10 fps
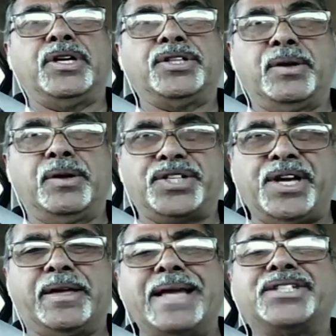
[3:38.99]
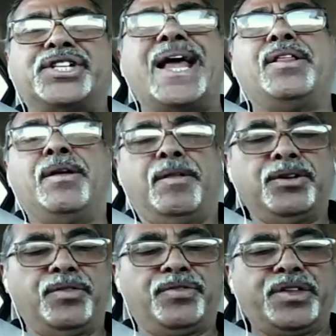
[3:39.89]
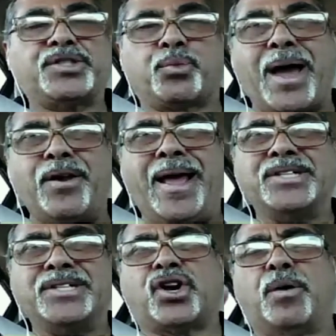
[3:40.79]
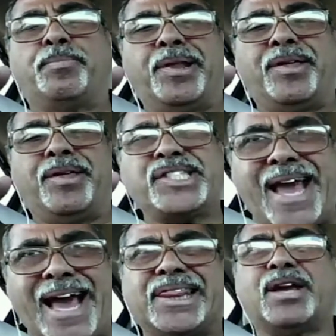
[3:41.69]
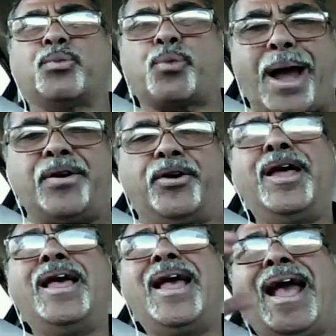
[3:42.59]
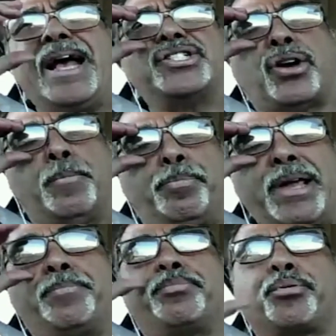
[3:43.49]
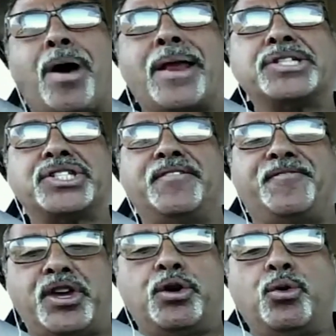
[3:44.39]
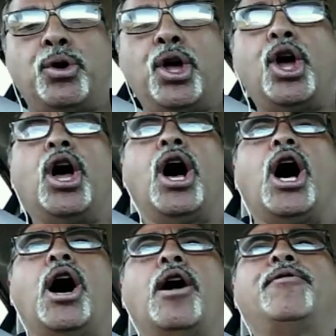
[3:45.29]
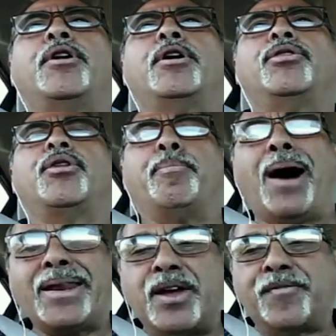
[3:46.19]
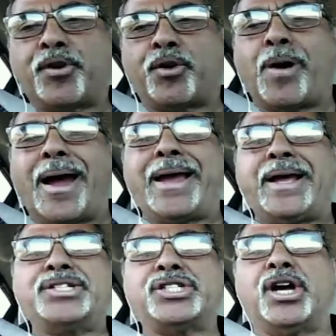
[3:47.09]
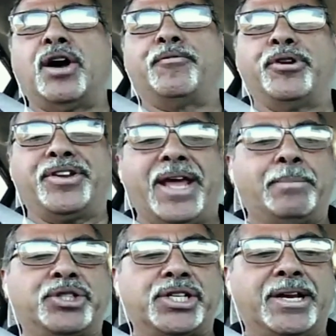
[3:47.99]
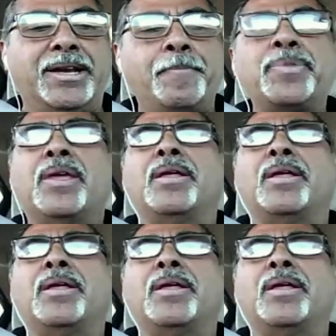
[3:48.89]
This Catholic writer has the complete Protestant view of the body of Christ, of redemption.